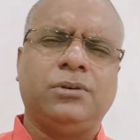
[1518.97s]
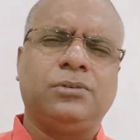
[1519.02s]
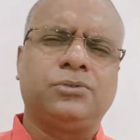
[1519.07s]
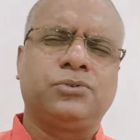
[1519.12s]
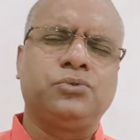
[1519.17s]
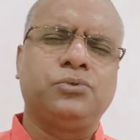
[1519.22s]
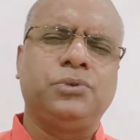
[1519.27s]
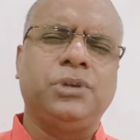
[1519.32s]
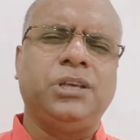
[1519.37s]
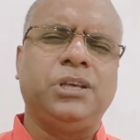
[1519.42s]

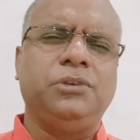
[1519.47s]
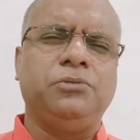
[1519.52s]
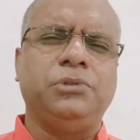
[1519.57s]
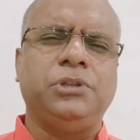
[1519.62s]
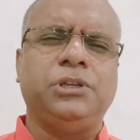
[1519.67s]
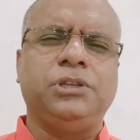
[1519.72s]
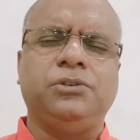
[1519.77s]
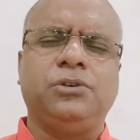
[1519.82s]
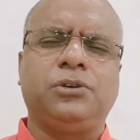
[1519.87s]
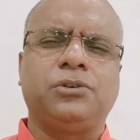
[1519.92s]
today you
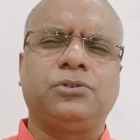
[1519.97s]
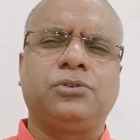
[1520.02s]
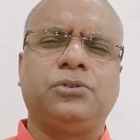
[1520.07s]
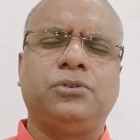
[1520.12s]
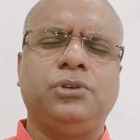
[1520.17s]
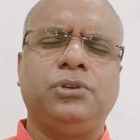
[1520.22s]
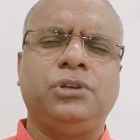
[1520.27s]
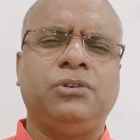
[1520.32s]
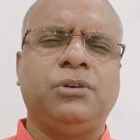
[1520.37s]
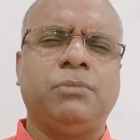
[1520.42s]
need not
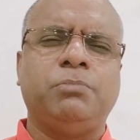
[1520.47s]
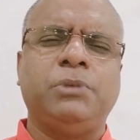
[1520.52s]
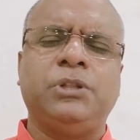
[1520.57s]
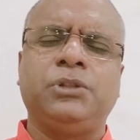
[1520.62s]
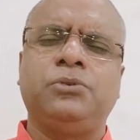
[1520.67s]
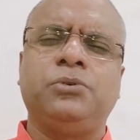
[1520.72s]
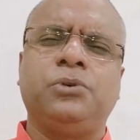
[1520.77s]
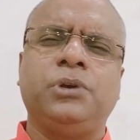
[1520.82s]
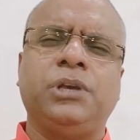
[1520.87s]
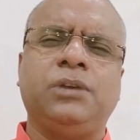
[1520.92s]
go, you have
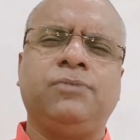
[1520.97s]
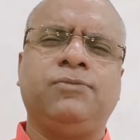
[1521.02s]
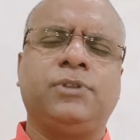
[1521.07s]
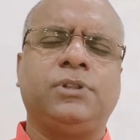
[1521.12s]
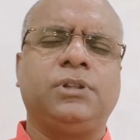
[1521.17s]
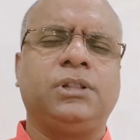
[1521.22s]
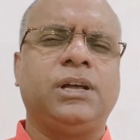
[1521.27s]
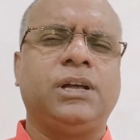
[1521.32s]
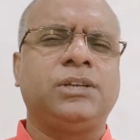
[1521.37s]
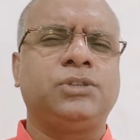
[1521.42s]
been going for
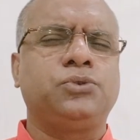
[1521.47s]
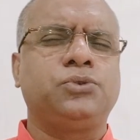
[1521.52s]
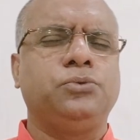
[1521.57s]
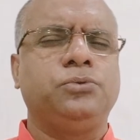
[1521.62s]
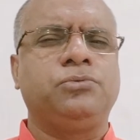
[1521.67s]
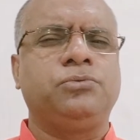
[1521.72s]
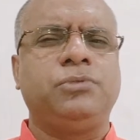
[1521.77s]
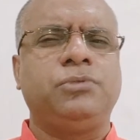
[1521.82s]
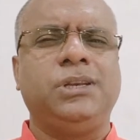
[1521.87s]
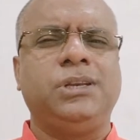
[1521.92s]
the last
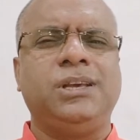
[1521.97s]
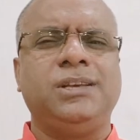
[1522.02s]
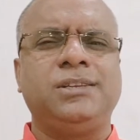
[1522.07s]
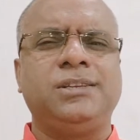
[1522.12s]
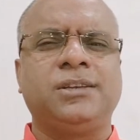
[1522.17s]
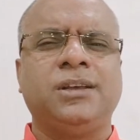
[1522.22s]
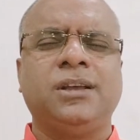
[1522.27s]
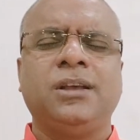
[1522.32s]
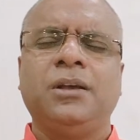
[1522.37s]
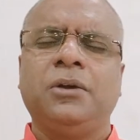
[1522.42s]
2-3
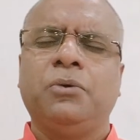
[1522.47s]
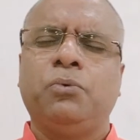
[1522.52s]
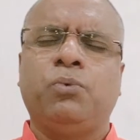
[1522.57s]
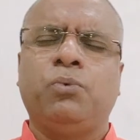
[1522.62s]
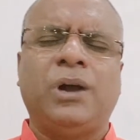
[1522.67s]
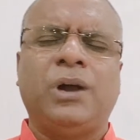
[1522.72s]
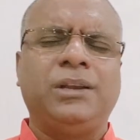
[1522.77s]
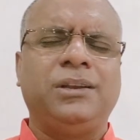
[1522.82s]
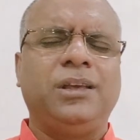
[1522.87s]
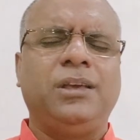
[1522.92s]
days.
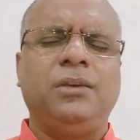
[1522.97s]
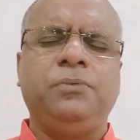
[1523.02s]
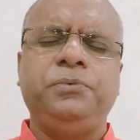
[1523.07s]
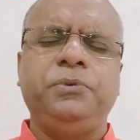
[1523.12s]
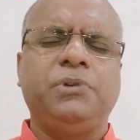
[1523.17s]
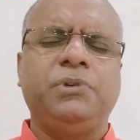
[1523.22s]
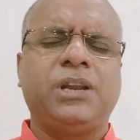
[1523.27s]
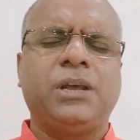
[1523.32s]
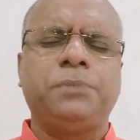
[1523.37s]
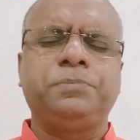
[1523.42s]
One day if
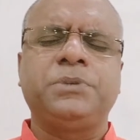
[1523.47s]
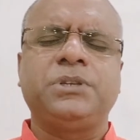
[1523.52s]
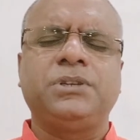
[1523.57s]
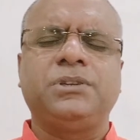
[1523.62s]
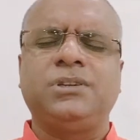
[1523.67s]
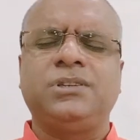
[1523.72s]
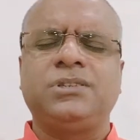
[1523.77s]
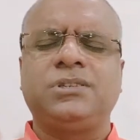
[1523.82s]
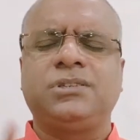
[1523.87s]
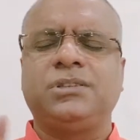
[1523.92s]
you are absent,
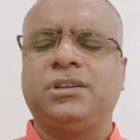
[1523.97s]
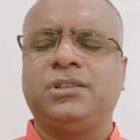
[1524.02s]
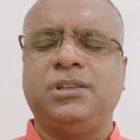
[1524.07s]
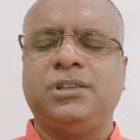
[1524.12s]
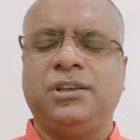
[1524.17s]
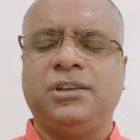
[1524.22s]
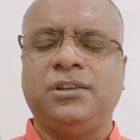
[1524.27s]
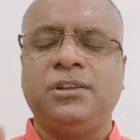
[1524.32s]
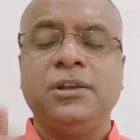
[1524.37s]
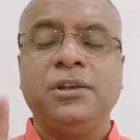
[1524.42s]
it's
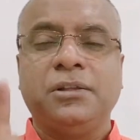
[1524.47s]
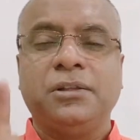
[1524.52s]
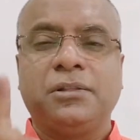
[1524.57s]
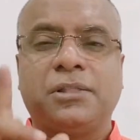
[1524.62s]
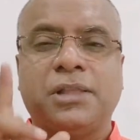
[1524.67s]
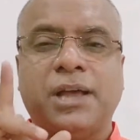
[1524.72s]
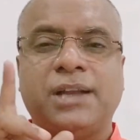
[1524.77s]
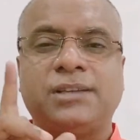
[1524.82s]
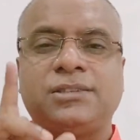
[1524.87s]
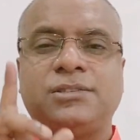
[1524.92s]
nothing.
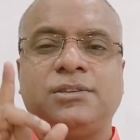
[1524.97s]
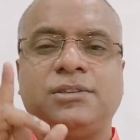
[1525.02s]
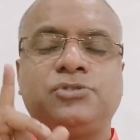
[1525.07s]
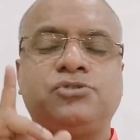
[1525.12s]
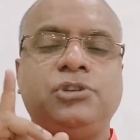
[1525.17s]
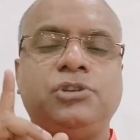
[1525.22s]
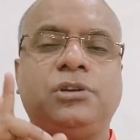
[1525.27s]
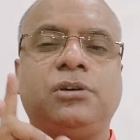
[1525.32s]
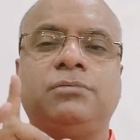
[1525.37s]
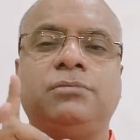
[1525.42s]
That's the
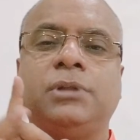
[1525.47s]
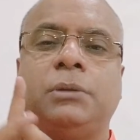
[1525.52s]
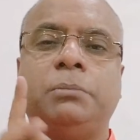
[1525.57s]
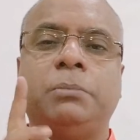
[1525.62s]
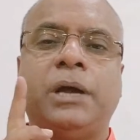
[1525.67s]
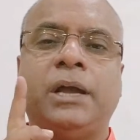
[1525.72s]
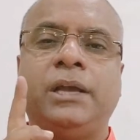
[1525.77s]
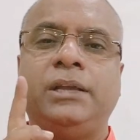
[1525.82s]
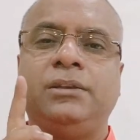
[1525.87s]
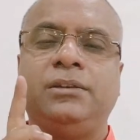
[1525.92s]
trick of the
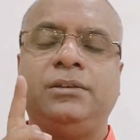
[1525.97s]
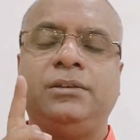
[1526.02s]
mind.